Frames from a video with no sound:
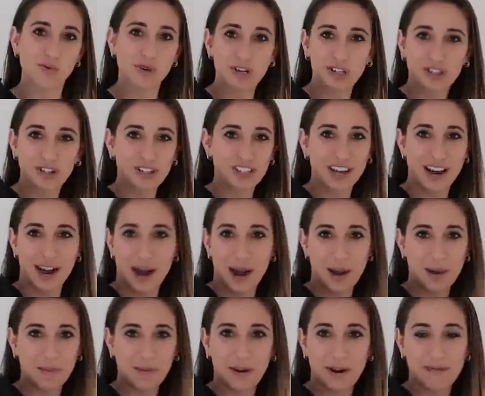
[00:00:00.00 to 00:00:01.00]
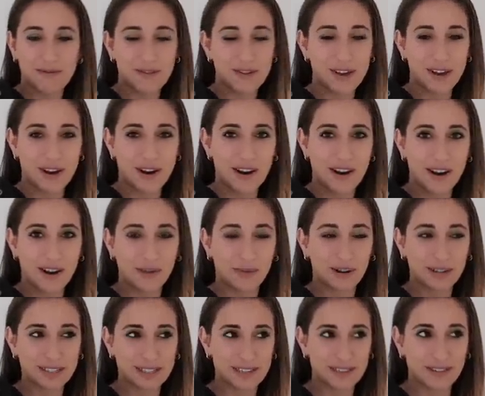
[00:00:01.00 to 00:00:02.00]
wintertime, wherever they are.
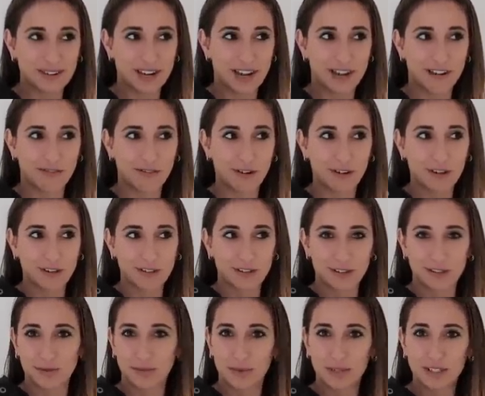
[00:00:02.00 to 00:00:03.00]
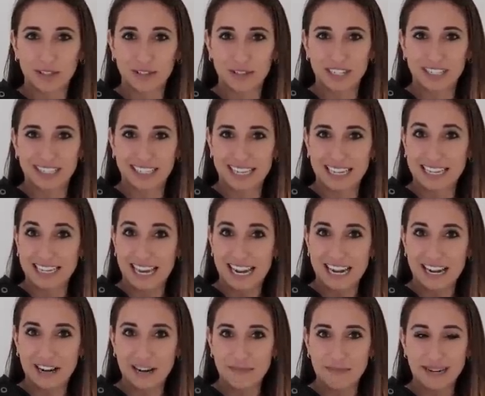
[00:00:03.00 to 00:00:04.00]
We're in Southern California, so as wintry as it could get
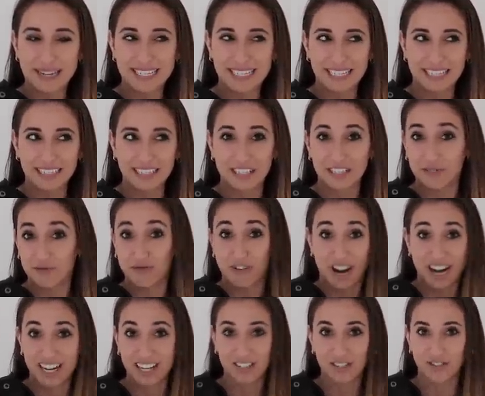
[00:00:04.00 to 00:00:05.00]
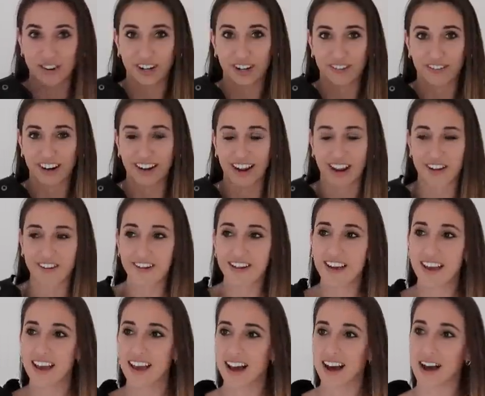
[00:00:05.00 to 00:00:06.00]
here, basically rain, it's raining right now,
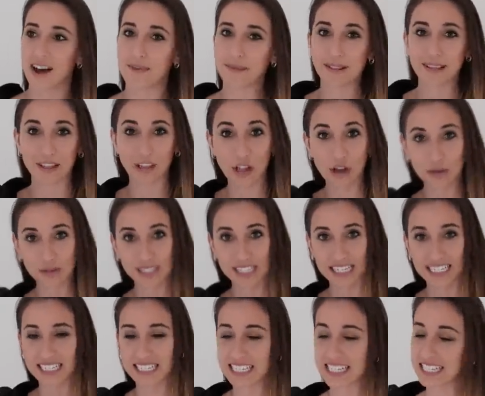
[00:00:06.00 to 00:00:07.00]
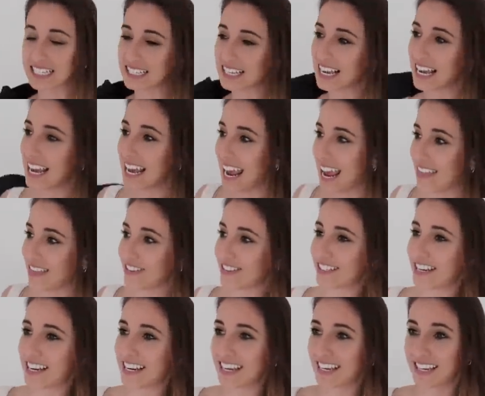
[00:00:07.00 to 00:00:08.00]
um, in the low 60s. And they're
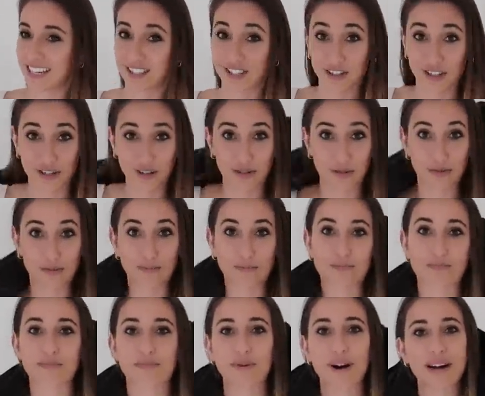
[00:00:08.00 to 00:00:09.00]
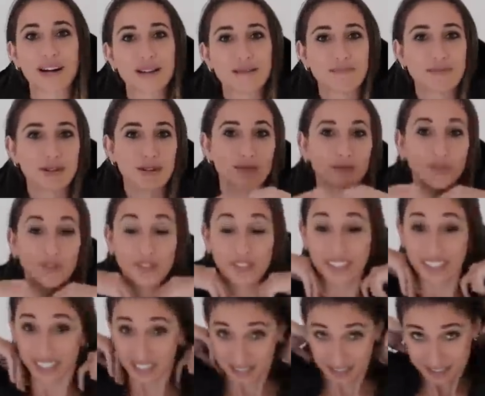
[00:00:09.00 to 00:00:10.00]
taking us to bright and beautiful
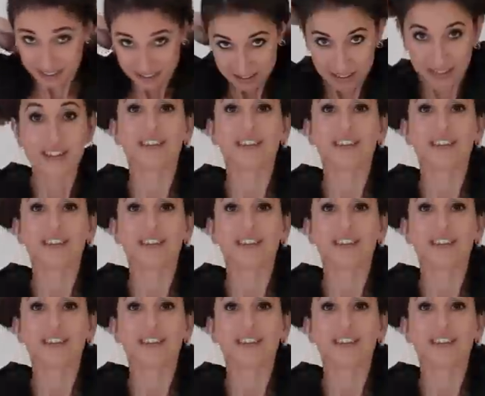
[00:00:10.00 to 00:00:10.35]
sunny